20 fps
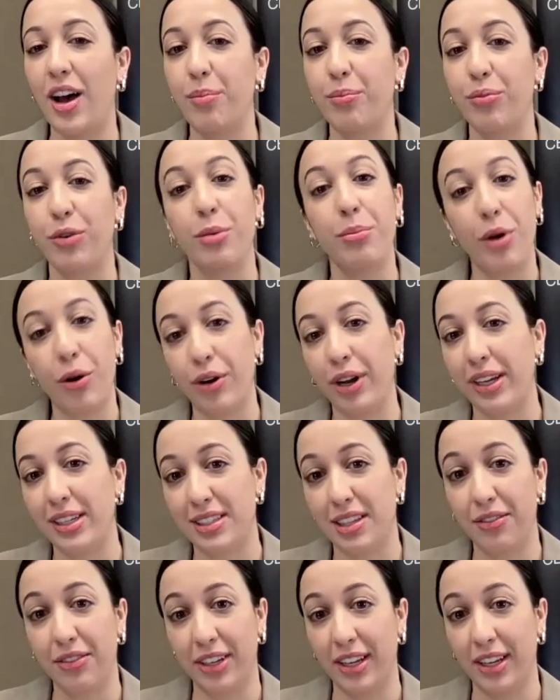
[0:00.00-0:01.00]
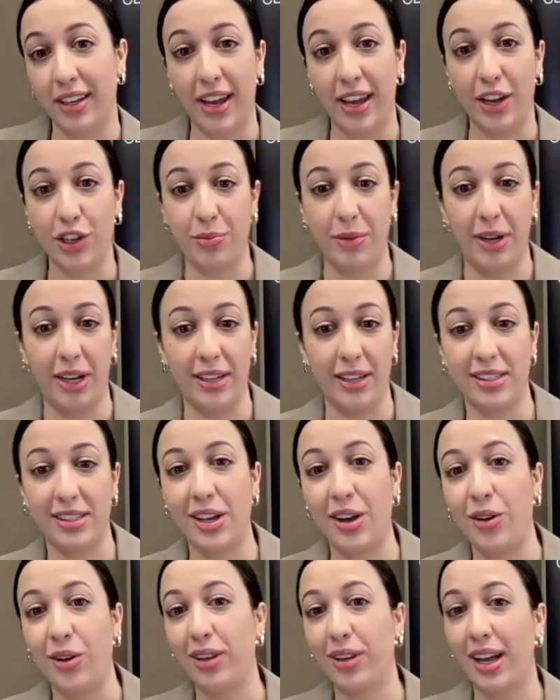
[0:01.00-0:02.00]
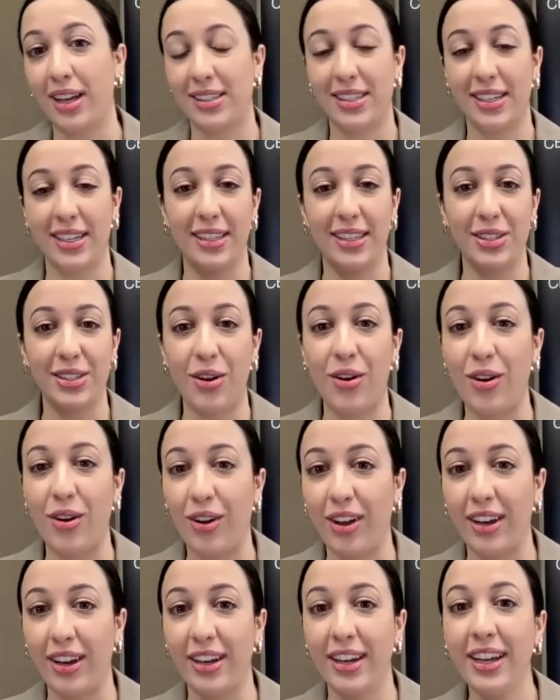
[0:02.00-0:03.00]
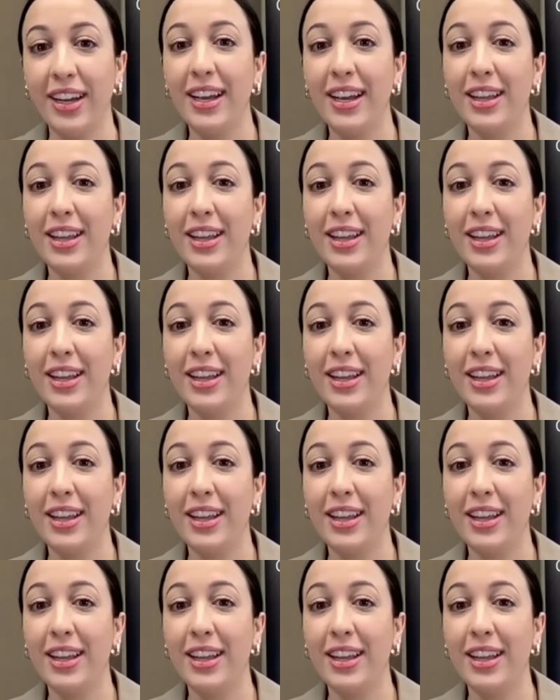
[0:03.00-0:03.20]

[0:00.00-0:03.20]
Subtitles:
promoting civic engagement. So lessons on